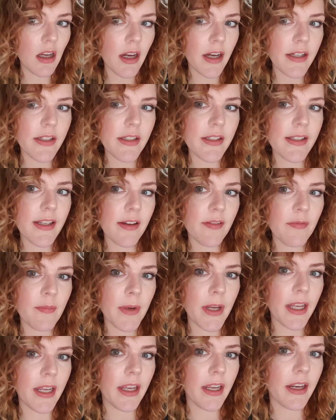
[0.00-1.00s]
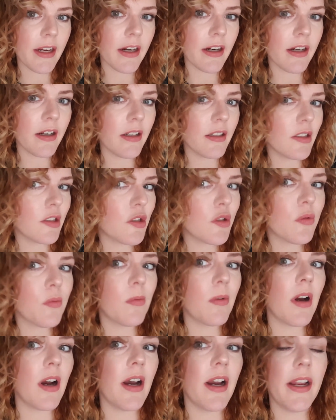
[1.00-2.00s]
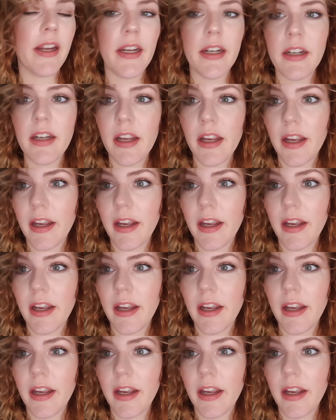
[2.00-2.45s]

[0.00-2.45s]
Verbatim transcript: I just have my hair dried